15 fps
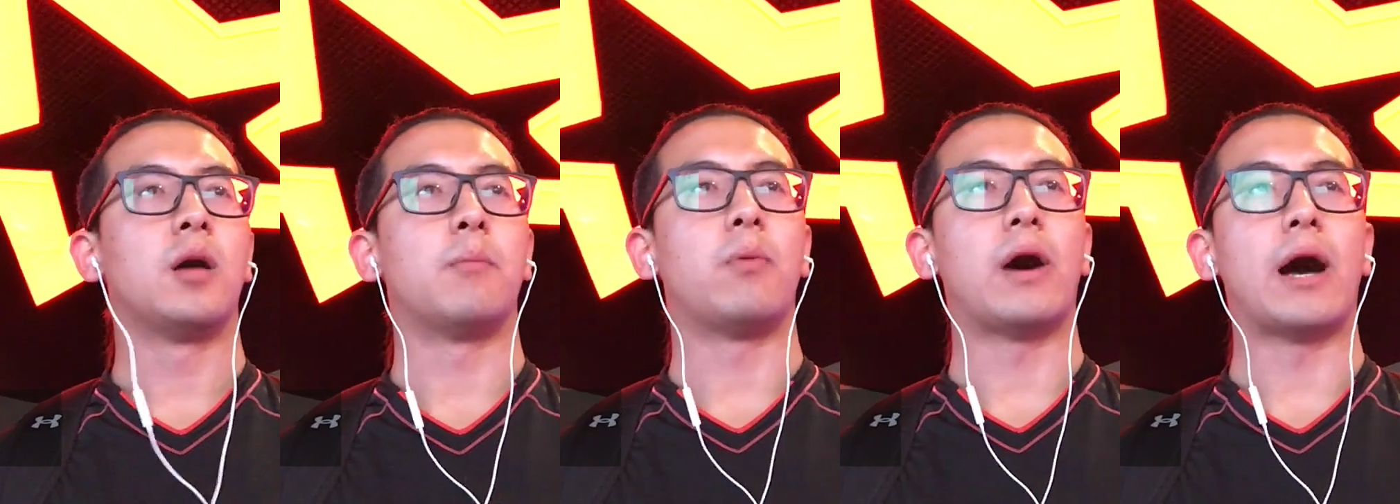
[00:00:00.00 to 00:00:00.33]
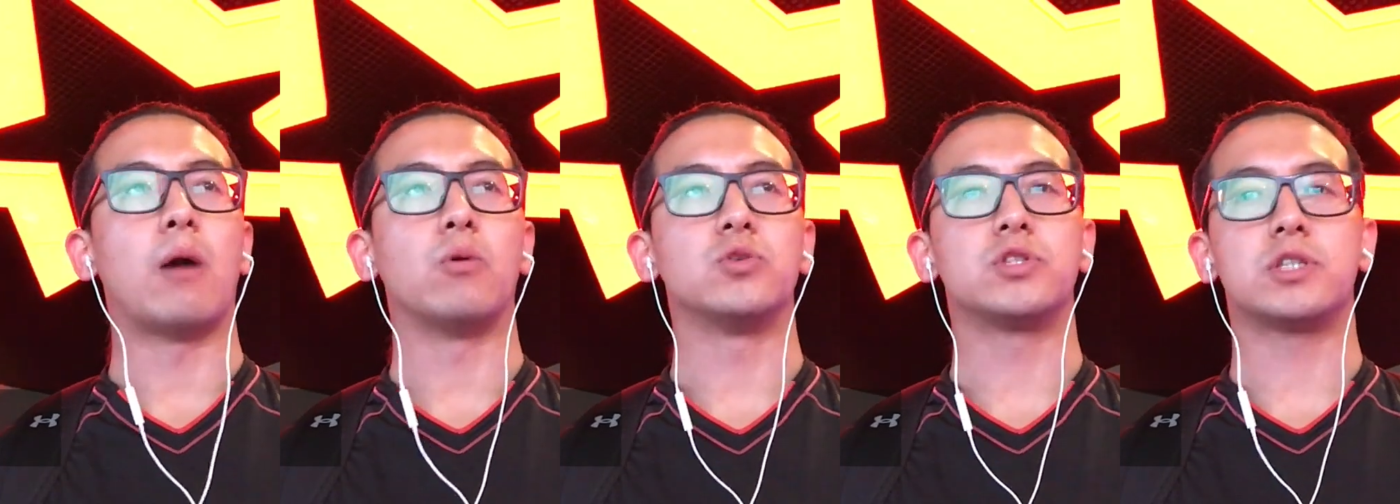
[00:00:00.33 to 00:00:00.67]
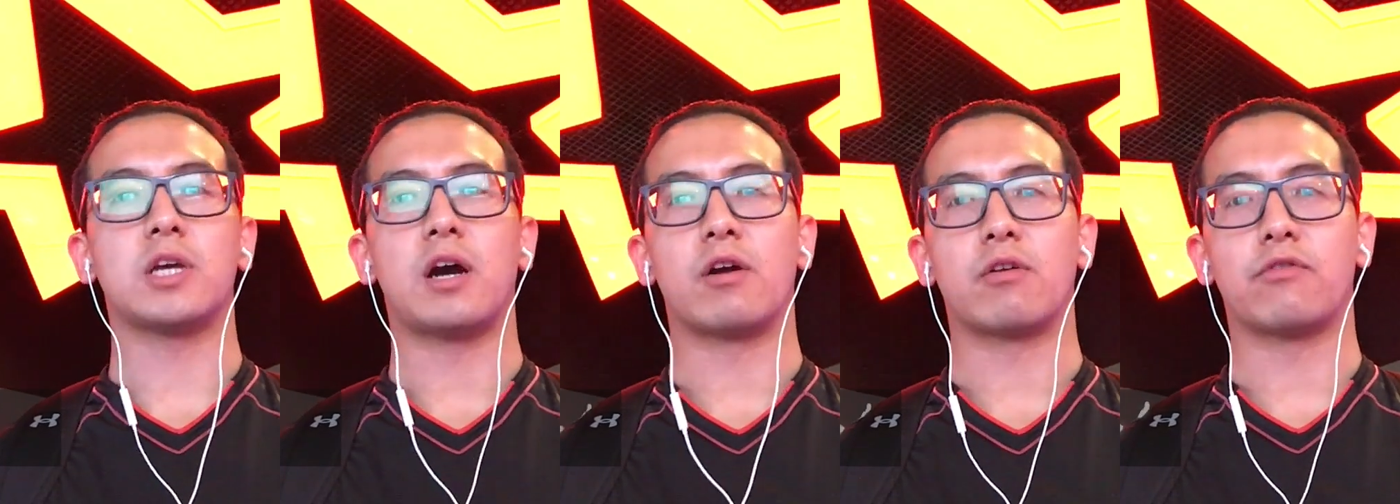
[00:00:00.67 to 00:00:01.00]
But I would say
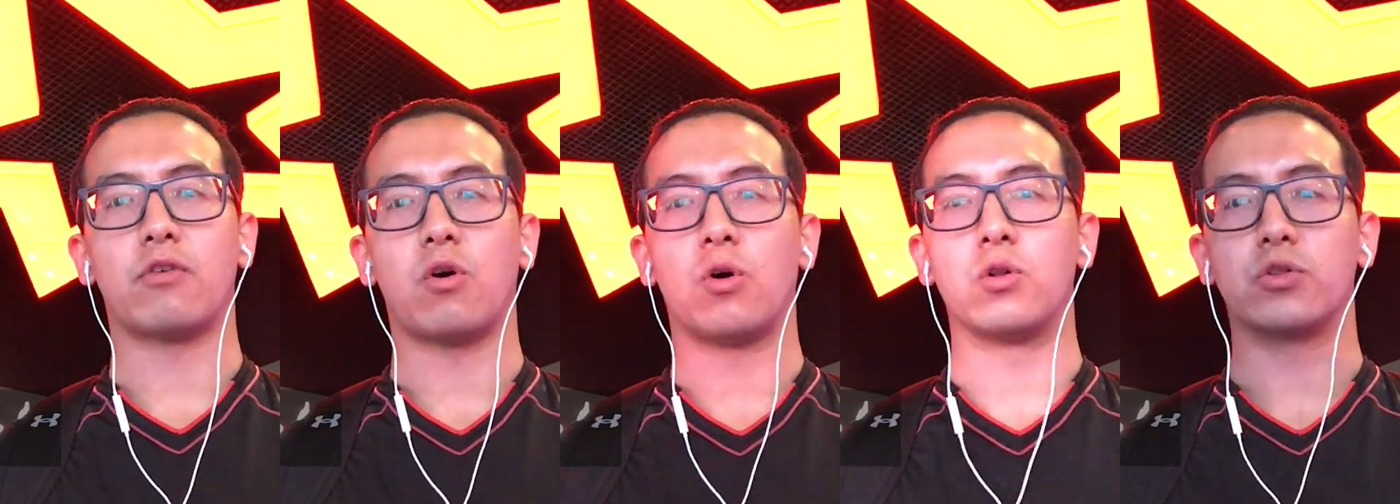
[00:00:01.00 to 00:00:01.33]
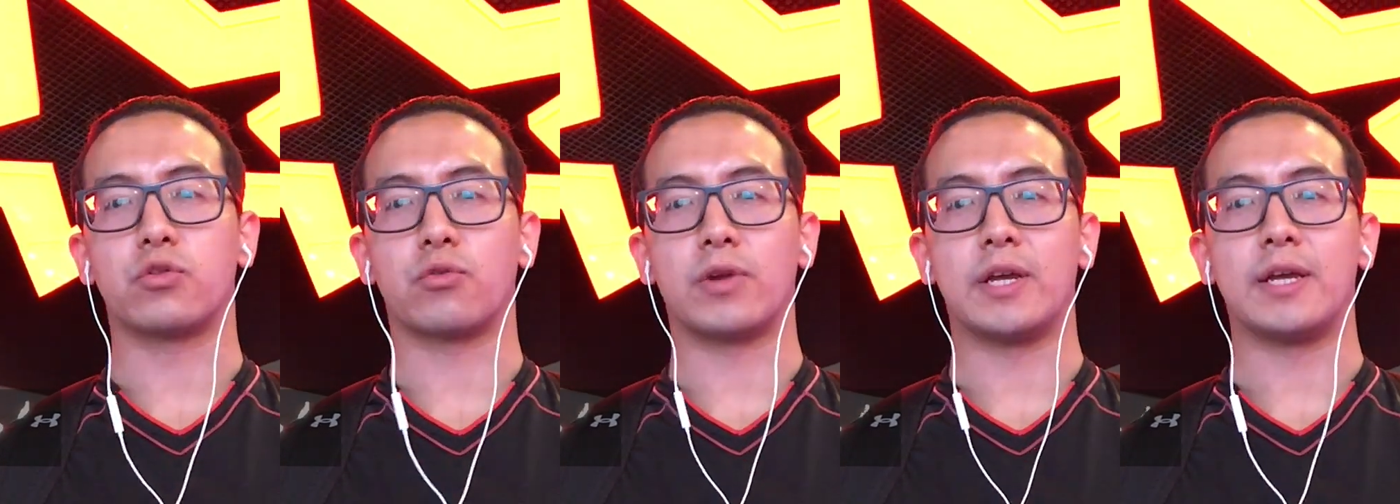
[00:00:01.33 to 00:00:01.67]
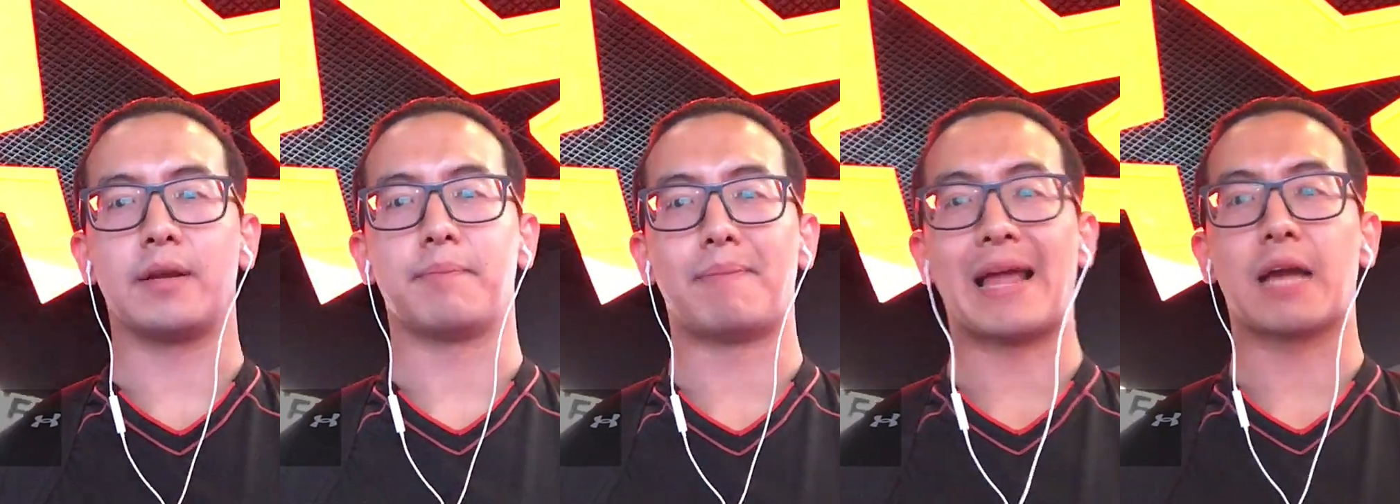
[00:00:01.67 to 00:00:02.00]
out of all three,
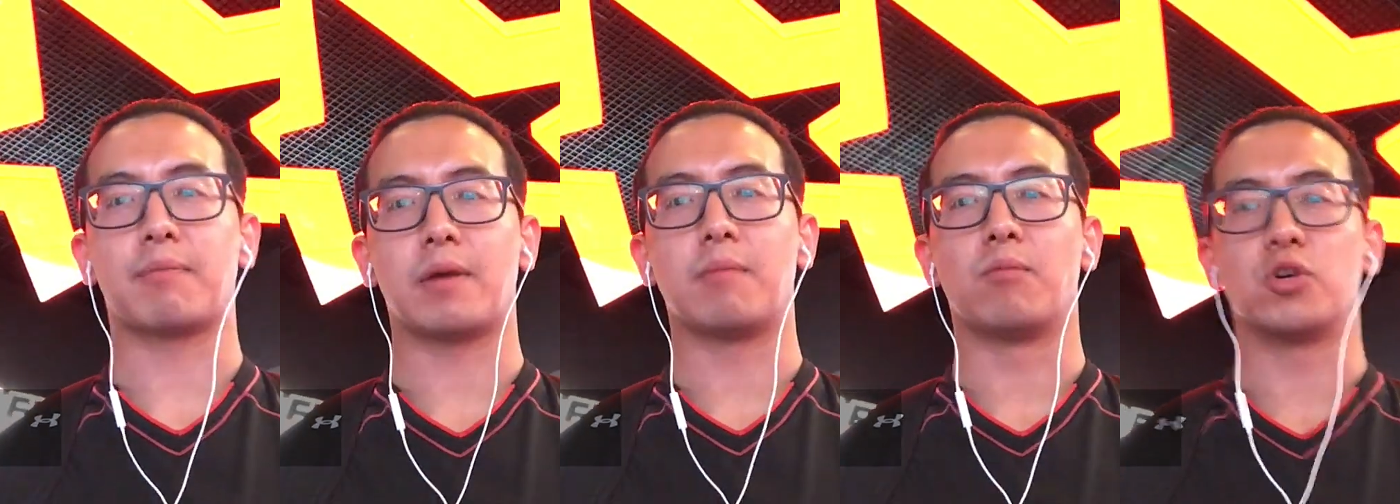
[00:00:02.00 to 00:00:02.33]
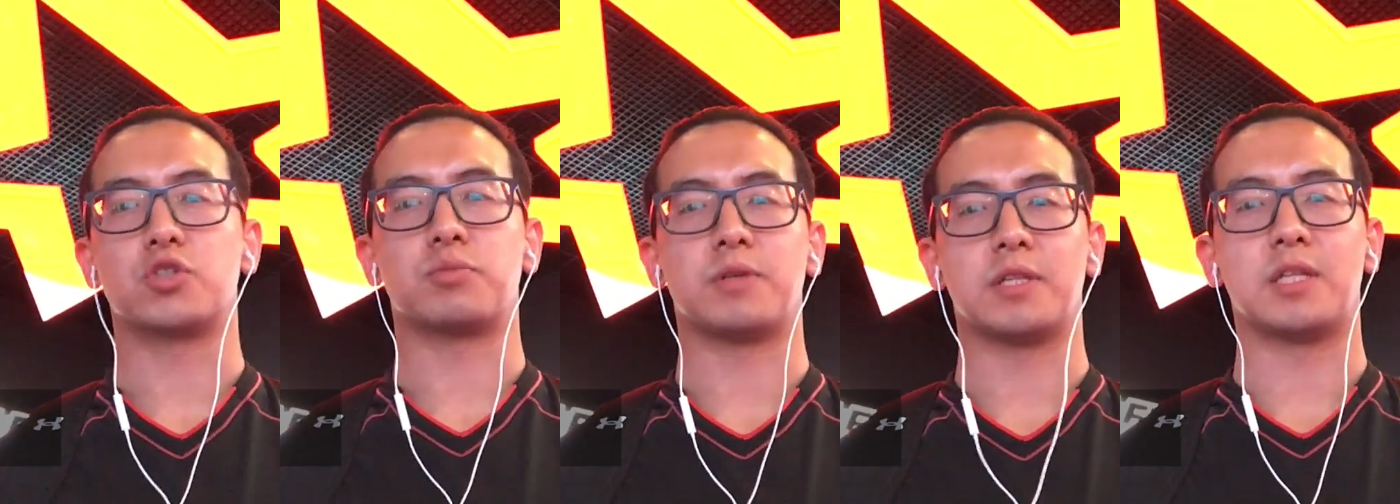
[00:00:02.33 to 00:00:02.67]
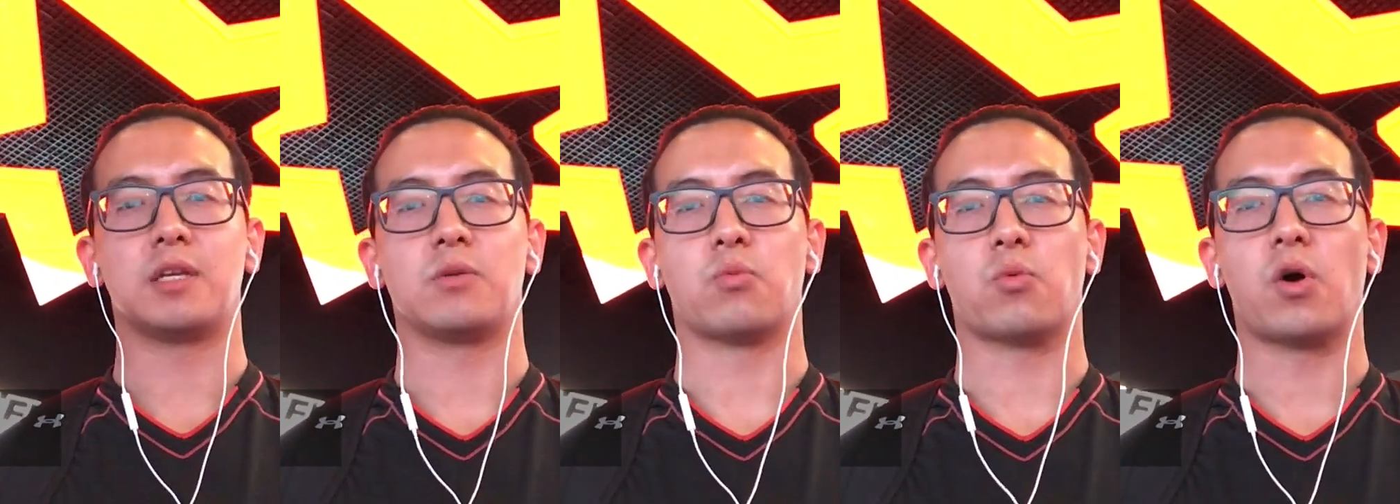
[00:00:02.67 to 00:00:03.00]
Blackpink must be
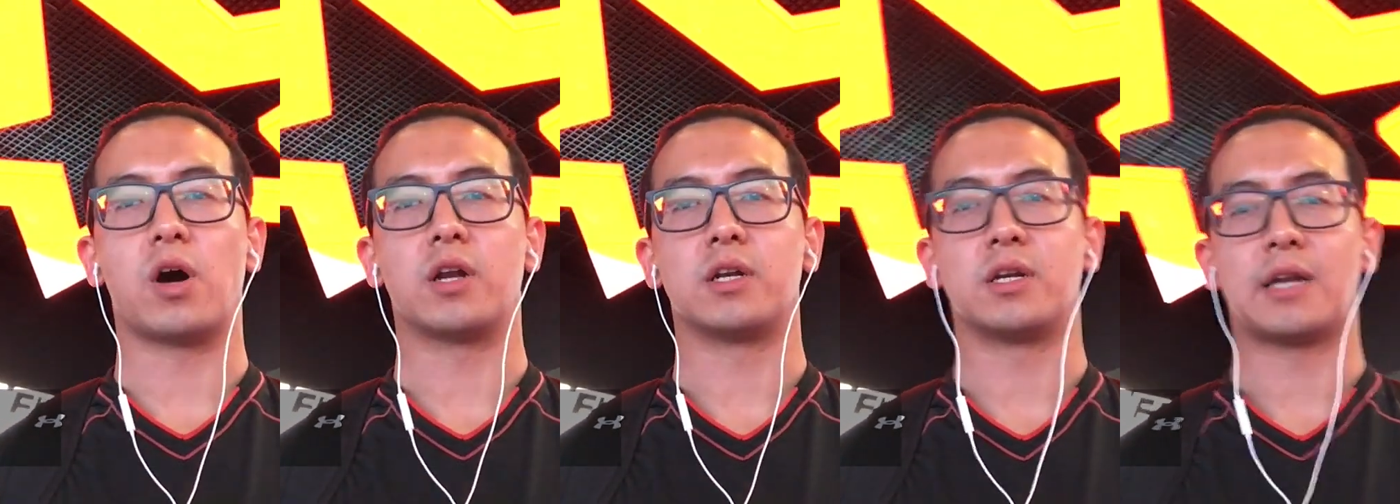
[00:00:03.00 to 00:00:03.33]
the one